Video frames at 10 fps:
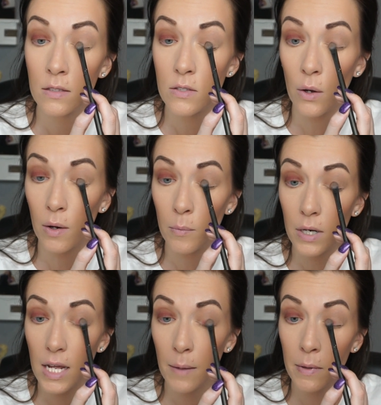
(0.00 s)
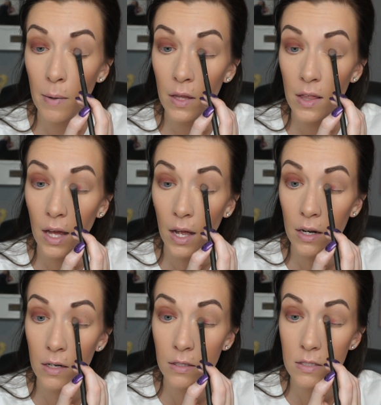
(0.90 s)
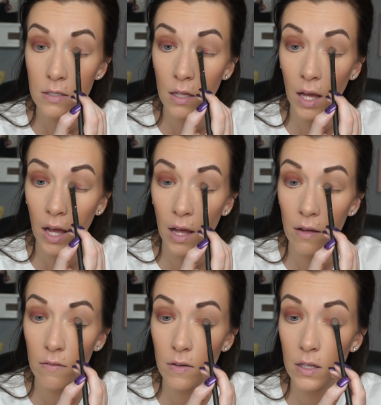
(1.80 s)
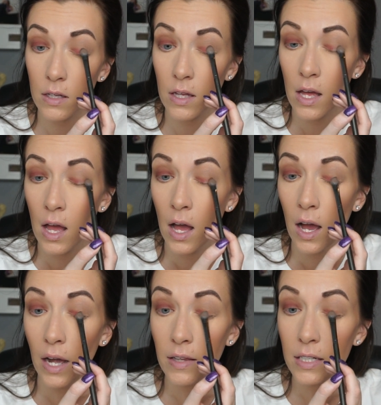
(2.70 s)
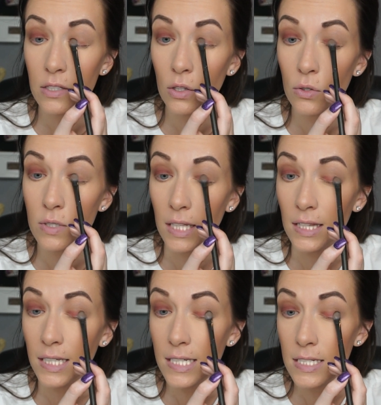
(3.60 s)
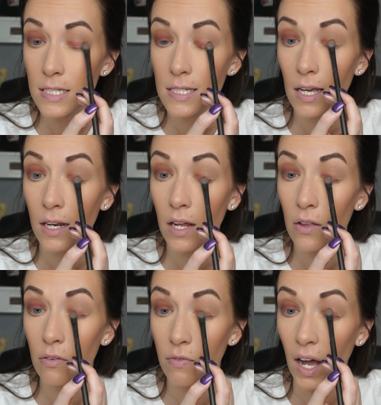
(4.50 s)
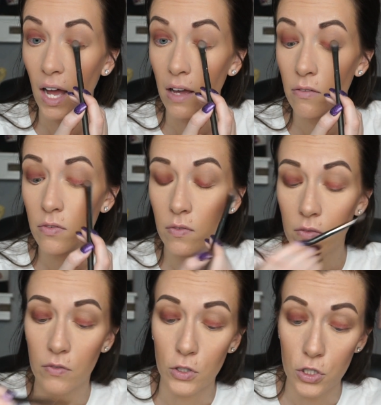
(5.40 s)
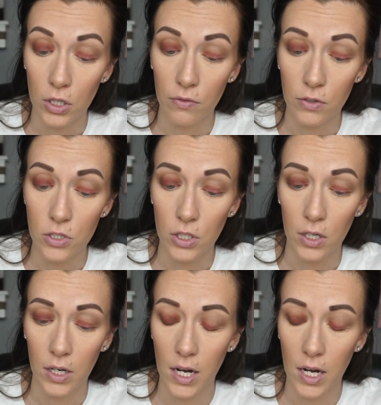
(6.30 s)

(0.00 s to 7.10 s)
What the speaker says: So I'm pretty happy about that. Still have, I'd like to lose at least another 5 for sure.